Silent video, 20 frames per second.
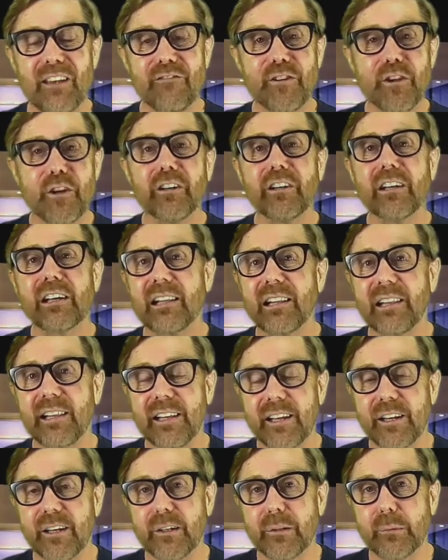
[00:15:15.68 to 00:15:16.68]
If you're
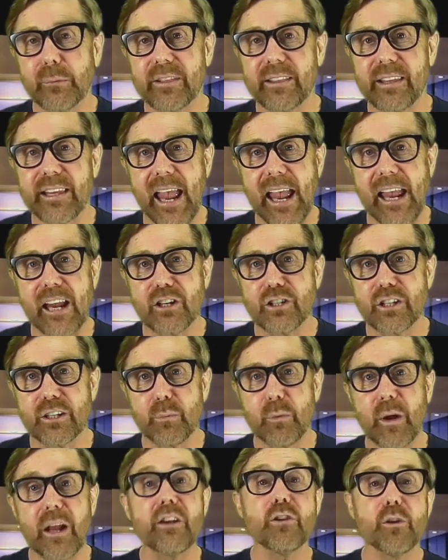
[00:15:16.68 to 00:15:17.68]
clear with the
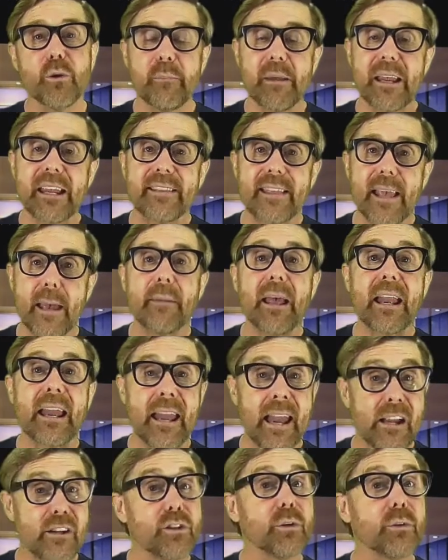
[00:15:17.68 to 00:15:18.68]
agent when you meet them
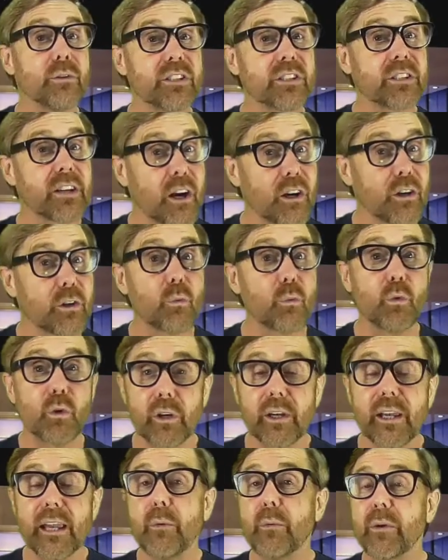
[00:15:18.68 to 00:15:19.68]
and as you start
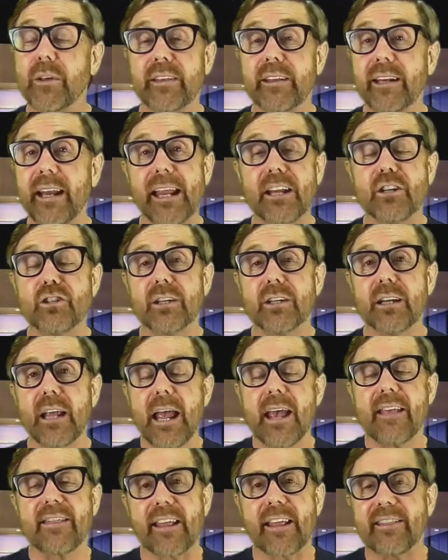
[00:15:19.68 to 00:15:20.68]
working with an
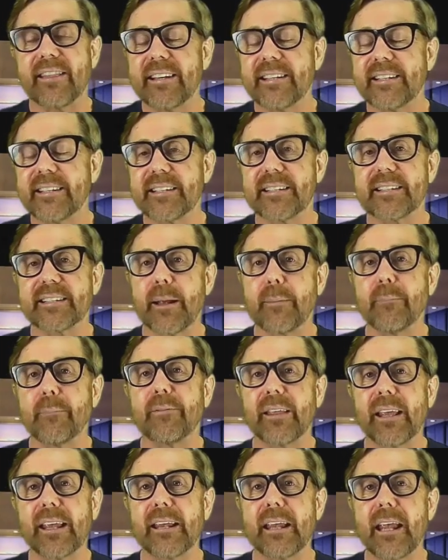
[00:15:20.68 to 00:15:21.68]
agent that this is
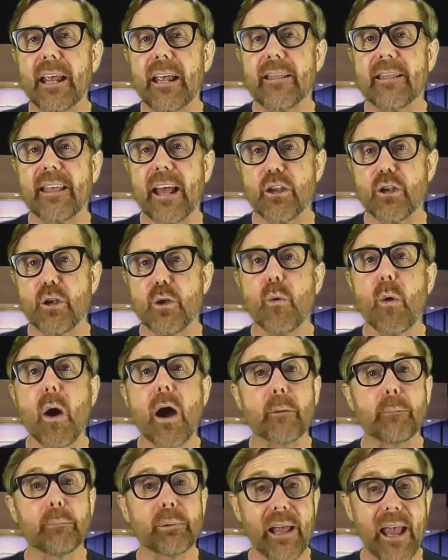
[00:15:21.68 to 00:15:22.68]
something that
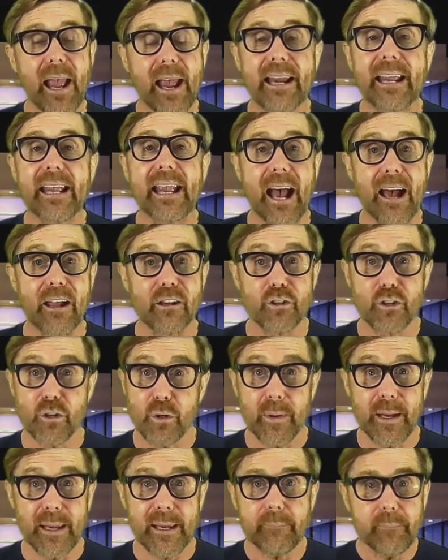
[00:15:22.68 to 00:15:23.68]
you are planning on
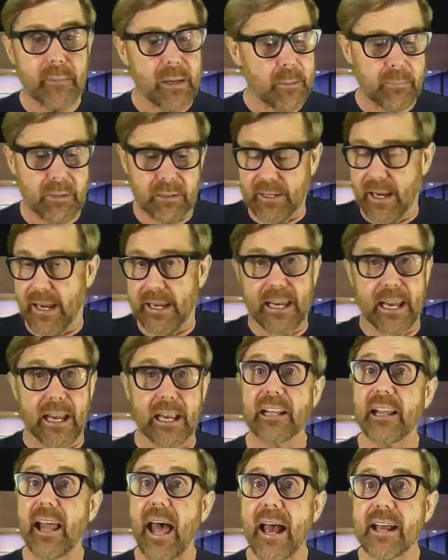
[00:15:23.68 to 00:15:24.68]
doing,
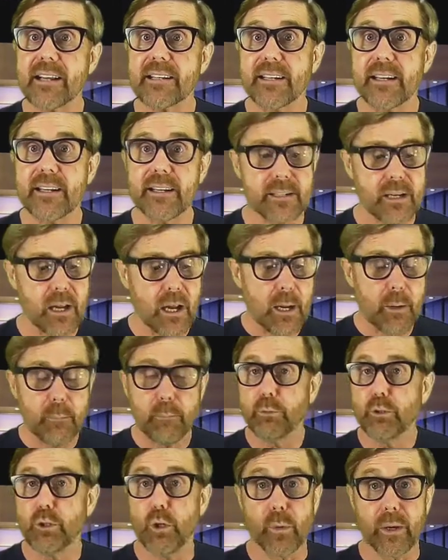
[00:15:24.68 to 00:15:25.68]
taking classes,
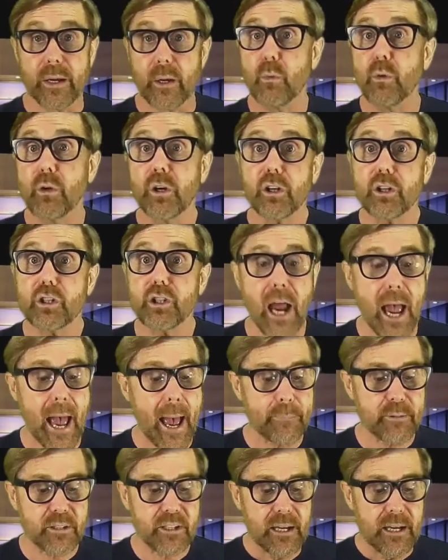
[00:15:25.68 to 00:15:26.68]
doing
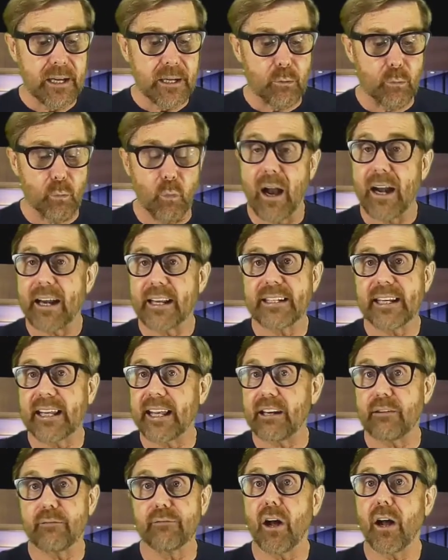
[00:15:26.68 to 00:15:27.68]
workshops, wanting
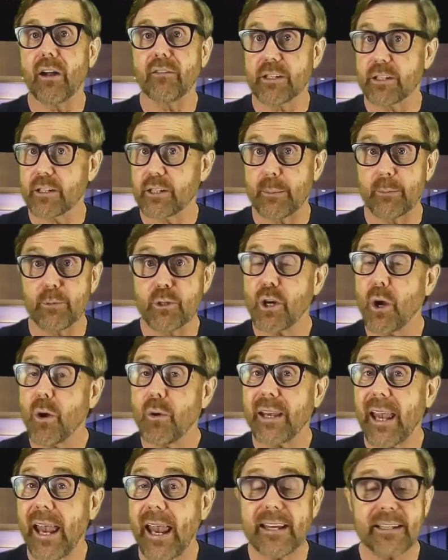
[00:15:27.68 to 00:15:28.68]
to get involved in some
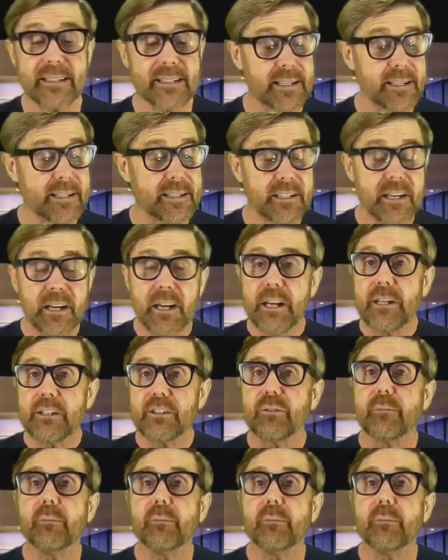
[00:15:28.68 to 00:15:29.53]
showcases,